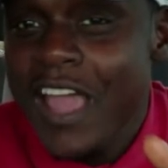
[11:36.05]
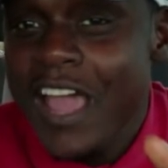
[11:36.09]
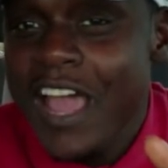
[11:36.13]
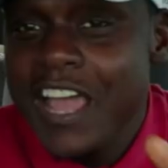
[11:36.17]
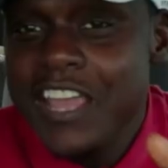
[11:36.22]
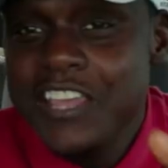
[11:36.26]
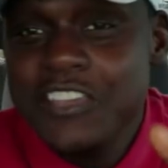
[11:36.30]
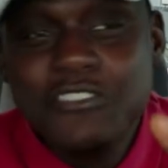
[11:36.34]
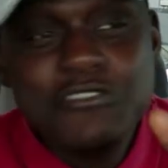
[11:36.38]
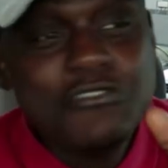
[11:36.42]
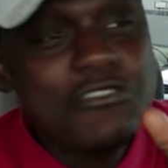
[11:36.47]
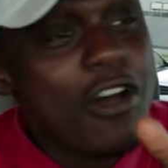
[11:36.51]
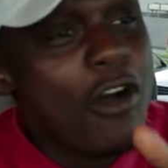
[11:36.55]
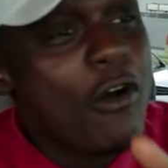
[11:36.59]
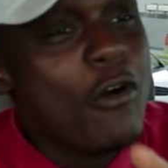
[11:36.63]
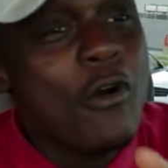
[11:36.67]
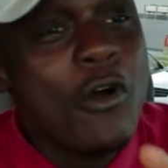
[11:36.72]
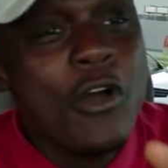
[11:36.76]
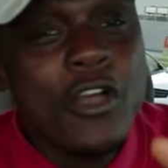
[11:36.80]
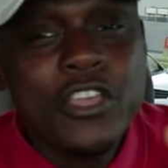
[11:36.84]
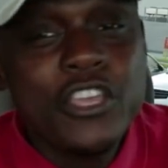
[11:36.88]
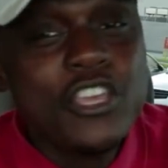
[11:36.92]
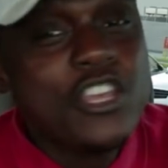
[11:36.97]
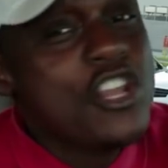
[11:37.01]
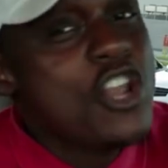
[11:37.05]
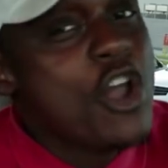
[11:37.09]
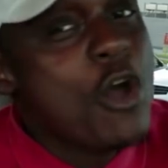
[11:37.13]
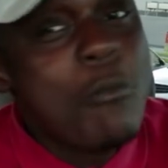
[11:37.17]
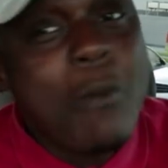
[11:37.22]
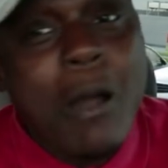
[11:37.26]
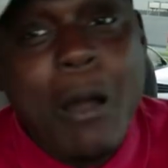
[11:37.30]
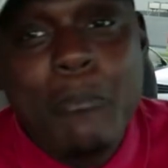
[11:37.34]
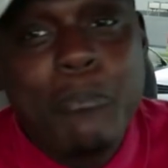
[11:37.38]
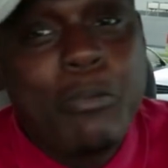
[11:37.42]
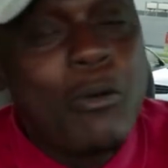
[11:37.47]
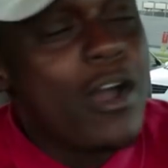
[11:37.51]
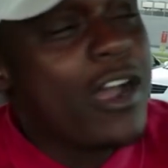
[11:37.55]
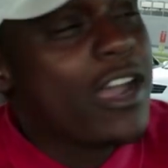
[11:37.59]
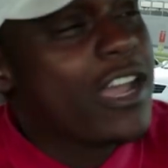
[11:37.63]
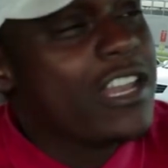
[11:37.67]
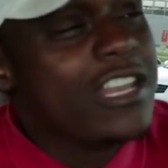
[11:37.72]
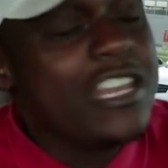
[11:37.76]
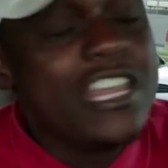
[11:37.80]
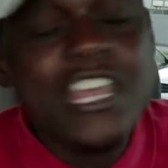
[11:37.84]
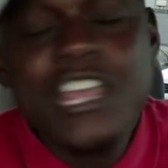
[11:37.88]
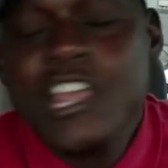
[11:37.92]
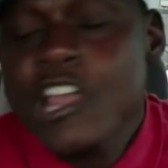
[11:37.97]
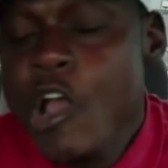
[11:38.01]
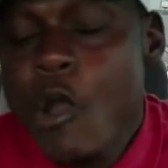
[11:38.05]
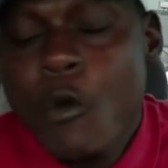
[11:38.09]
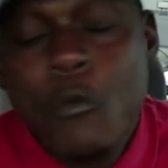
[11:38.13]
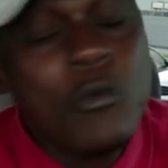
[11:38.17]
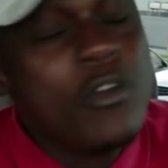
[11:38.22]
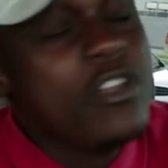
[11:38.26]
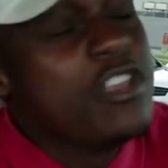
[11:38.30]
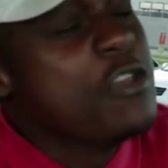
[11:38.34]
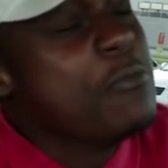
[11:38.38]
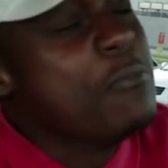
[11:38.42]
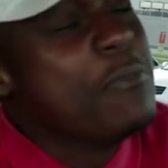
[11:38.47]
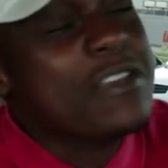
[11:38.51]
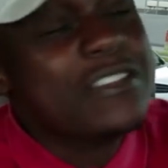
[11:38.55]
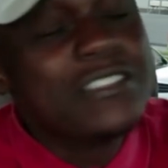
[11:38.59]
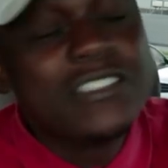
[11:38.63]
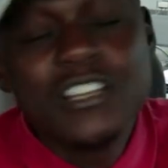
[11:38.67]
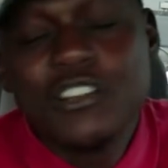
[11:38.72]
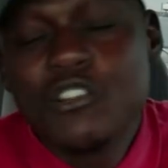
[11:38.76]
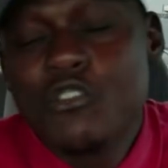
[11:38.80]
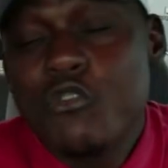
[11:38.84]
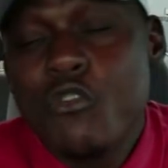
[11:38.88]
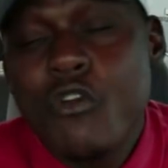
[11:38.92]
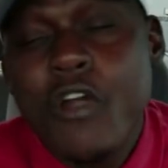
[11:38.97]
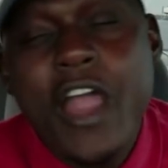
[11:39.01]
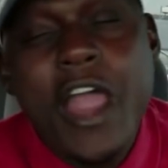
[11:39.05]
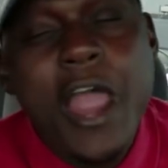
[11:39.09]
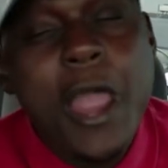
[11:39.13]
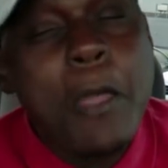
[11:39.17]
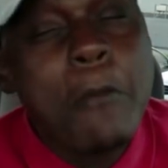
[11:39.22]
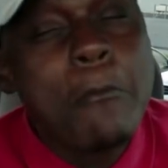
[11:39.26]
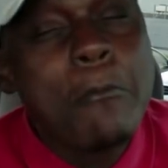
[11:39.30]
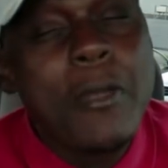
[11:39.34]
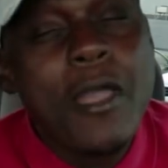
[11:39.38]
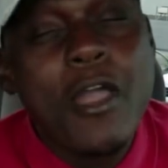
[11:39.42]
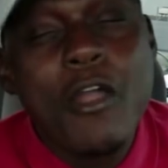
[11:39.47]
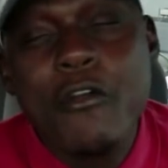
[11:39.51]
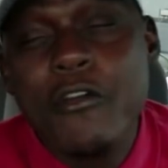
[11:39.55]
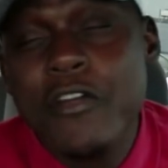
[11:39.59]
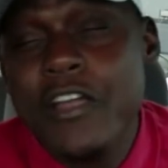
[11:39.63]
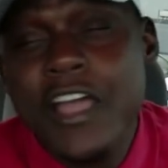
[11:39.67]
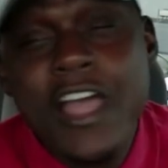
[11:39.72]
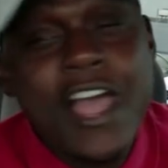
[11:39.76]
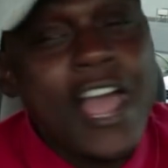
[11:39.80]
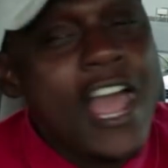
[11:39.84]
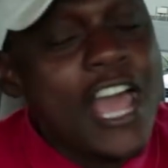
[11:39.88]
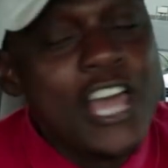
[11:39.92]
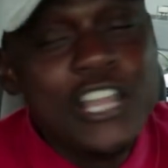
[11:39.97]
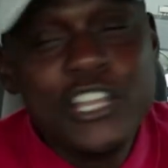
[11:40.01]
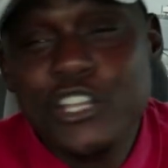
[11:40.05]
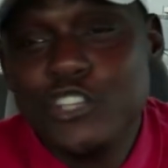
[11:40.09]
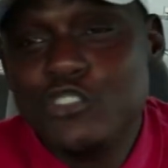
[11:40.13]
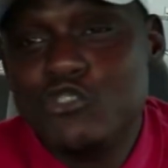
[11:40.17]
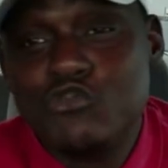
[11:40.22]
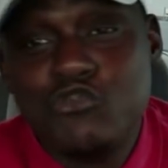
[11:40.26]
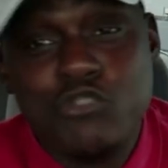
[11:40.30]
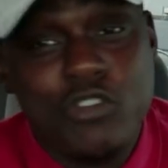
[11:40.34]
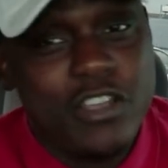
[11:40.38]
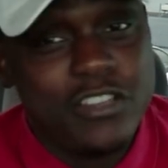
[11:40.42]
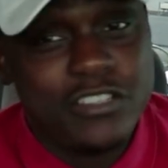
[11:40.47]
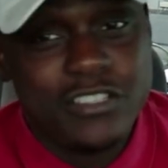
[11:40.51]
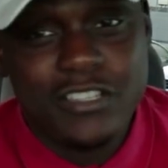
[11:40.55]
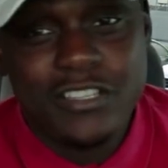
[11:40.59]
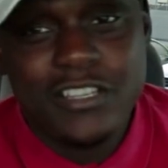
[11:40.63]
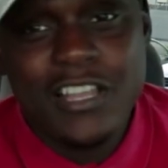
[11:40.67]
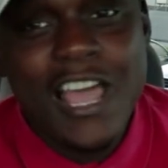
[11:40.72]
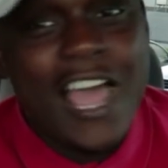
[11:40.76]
And you know, you know my boy can eat when you mix the cranberry and the dressing.